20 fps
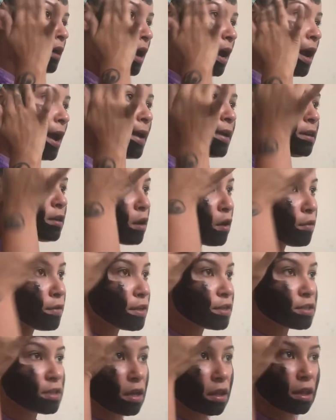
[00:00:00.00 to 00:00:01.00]
I know
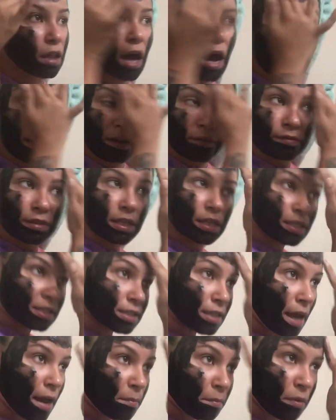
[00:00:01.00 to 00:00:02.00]
there's a lot of
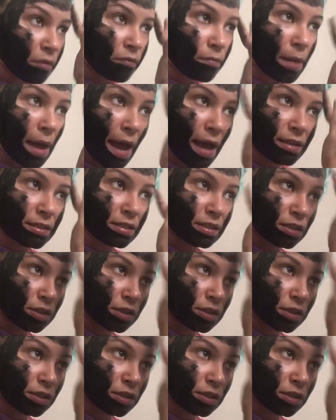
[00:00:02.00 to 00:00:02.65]
these type of masks,